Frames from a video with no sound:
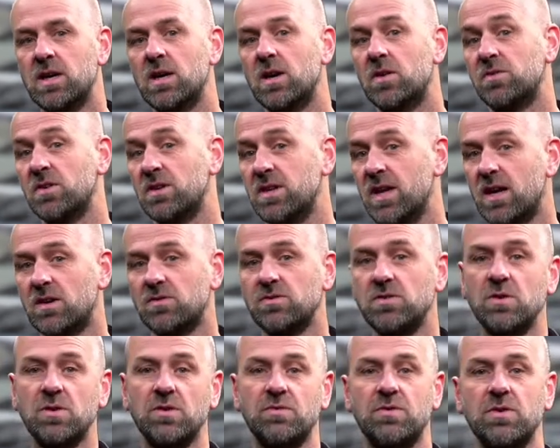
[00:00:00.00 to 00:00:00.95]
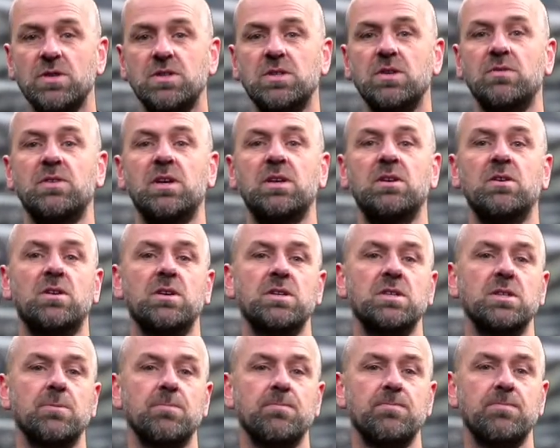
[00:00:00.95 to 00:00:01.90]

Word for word: of the Delft University of Technology.